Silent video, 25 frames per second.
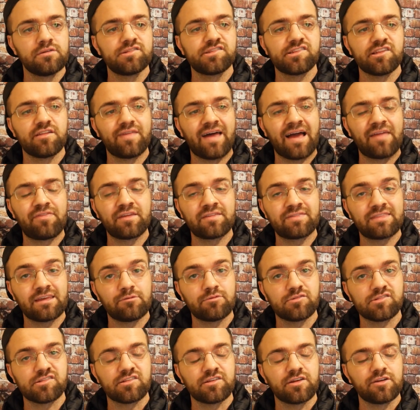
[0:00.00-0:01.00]
So I think that
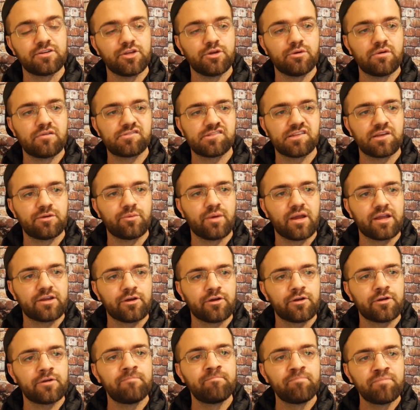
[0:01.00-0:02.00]
was a UFC
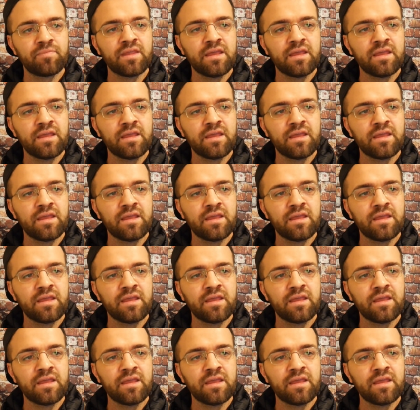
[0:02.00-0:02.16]
record.